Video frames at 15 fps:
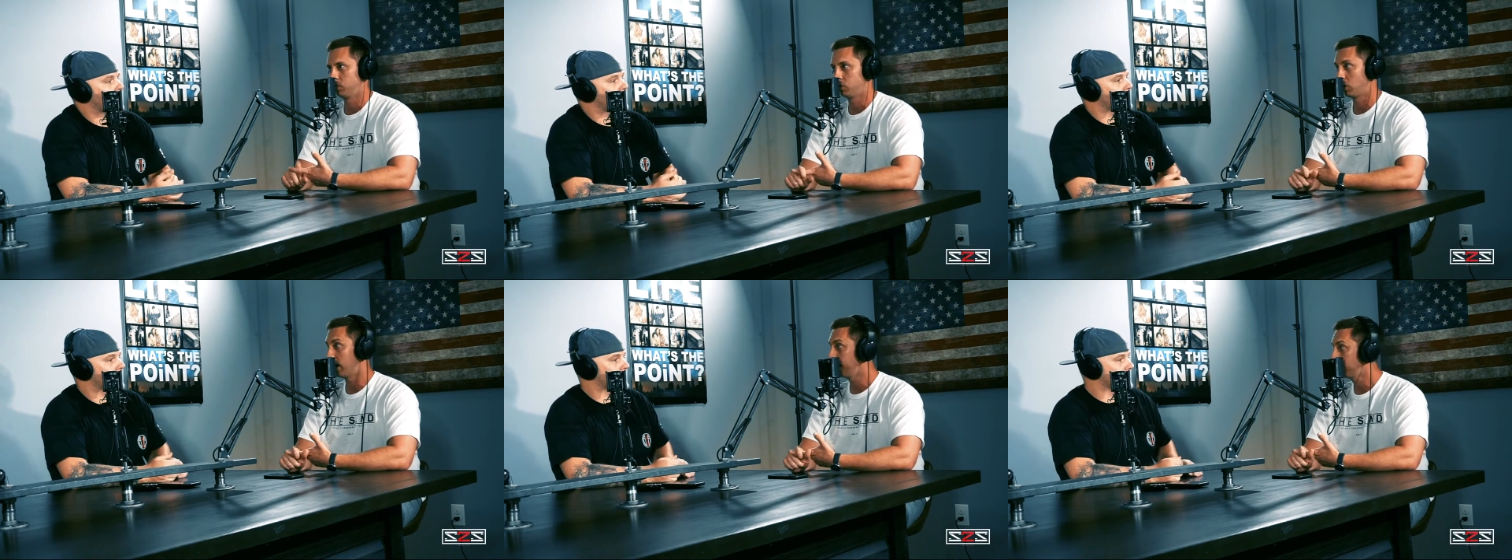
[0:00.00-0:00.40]

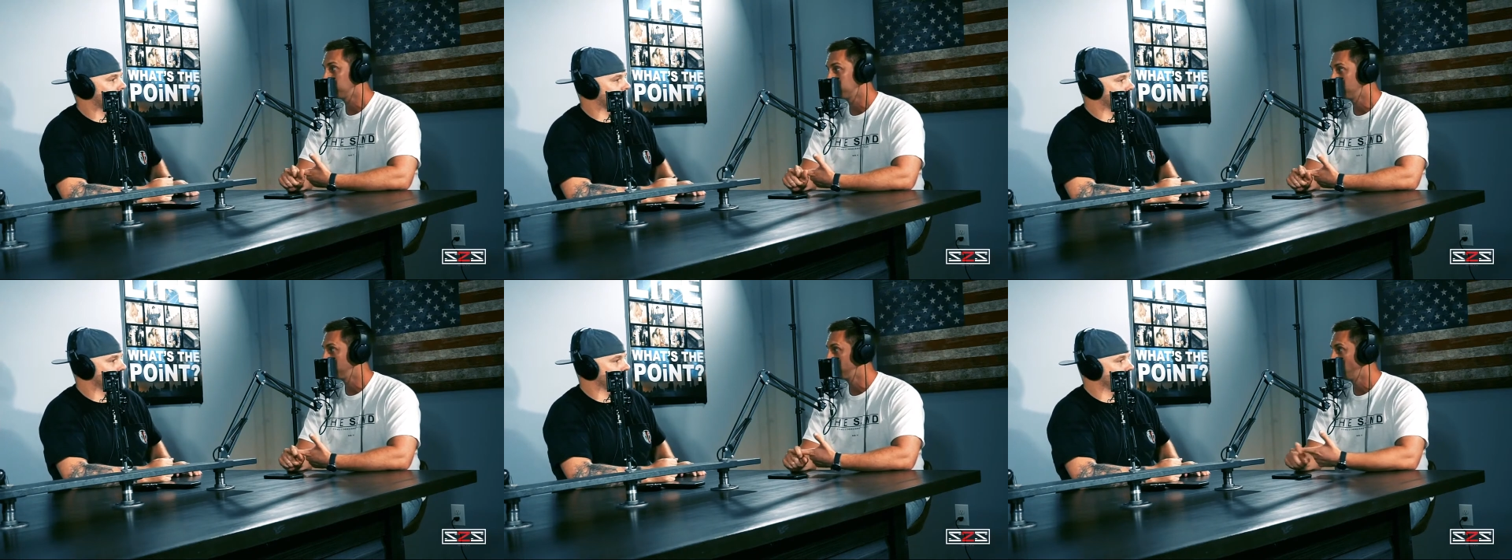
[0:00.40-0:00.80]

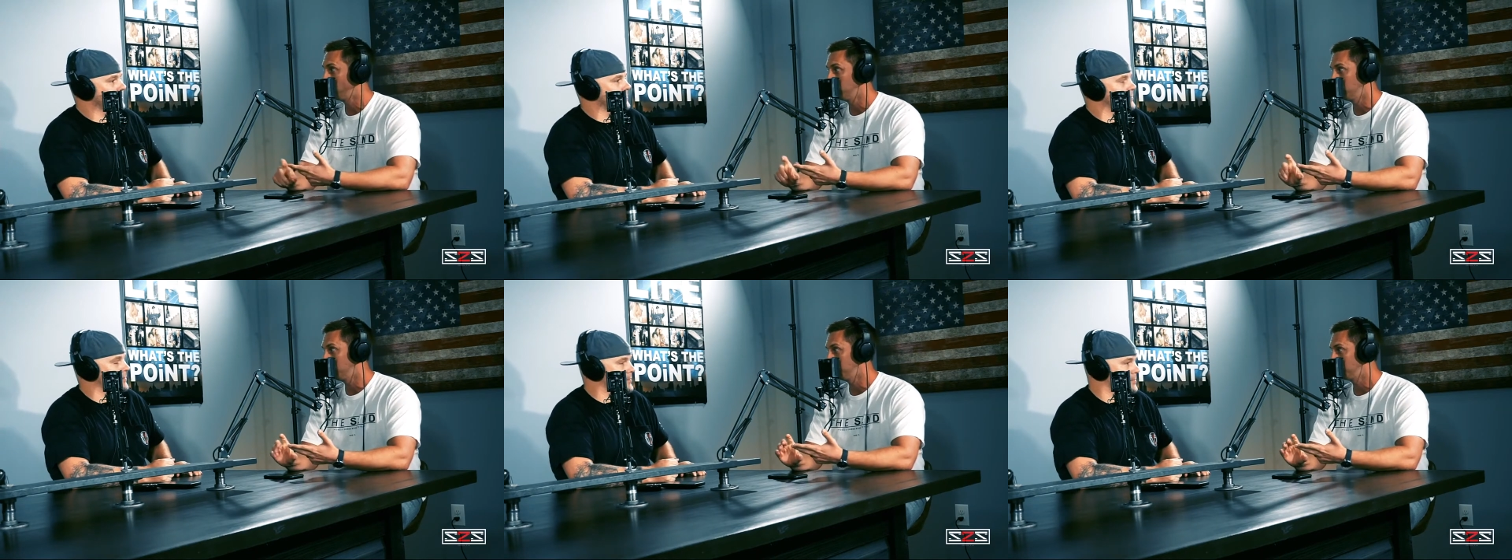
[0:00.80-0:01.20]
Christ,
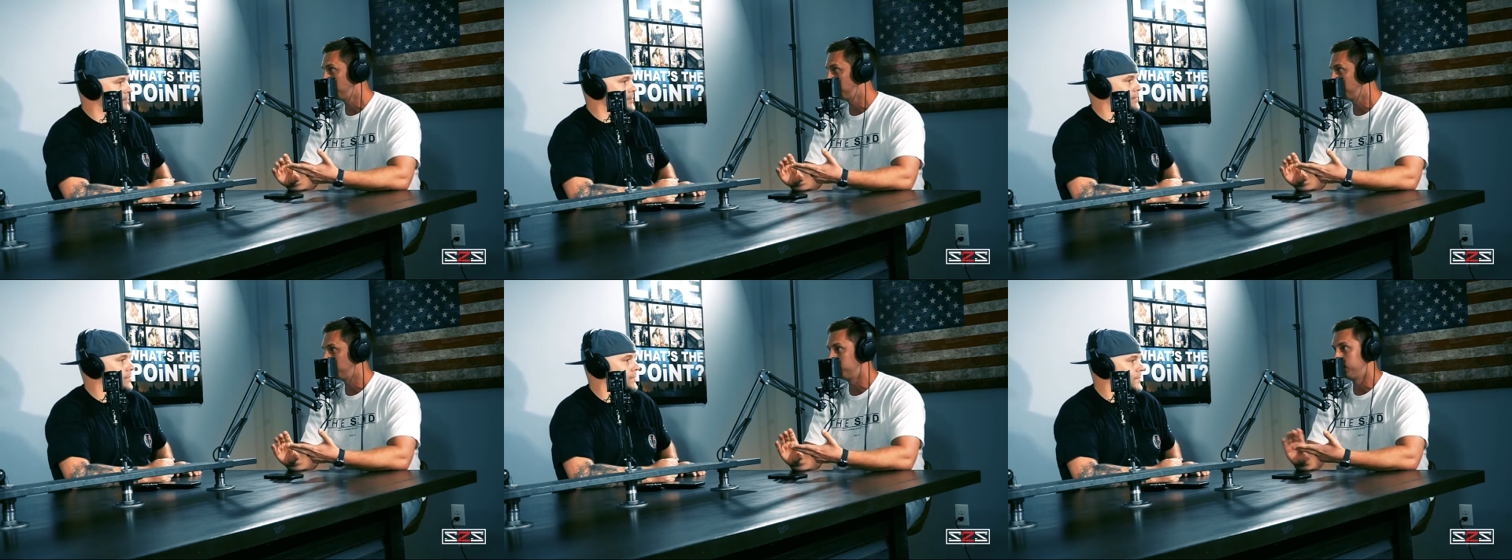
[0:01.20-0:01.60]
void of
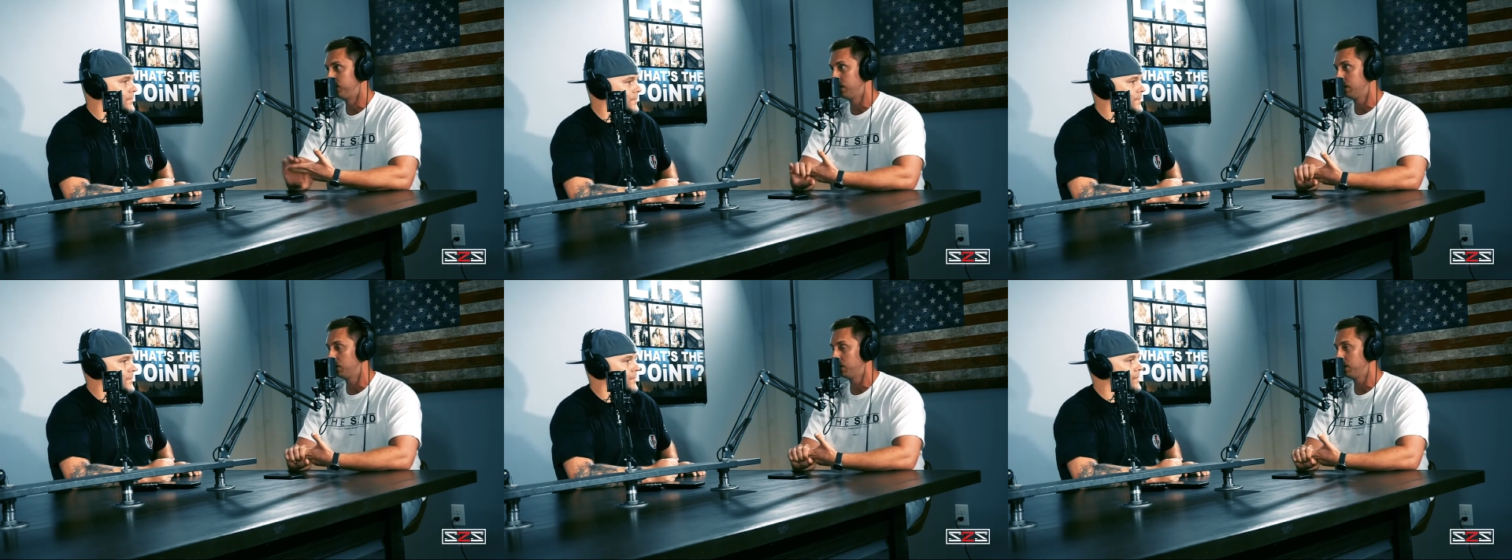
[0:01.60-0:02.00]

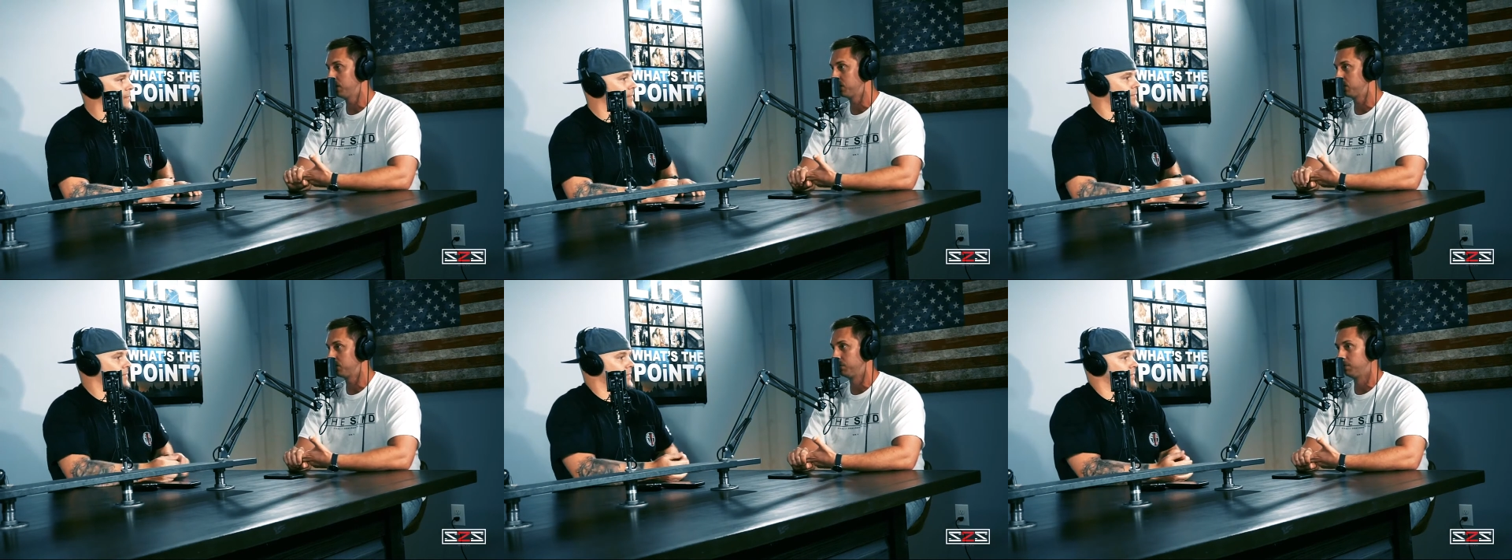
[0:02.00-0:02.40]
you know
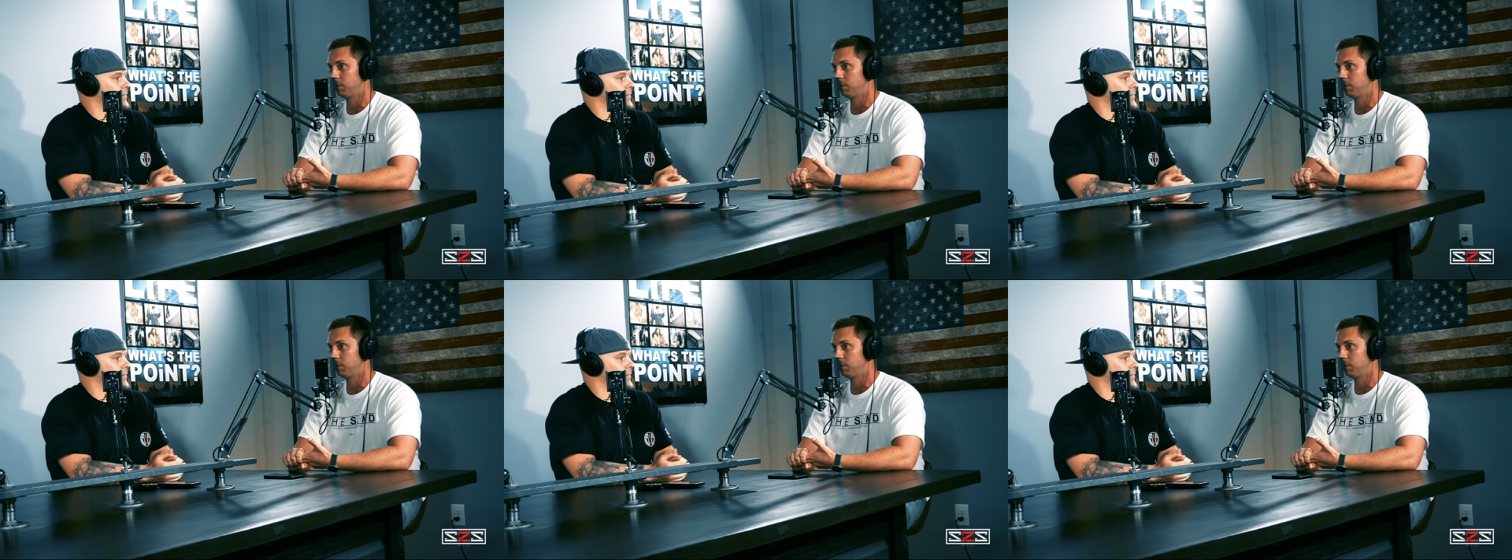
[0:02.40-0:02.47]
His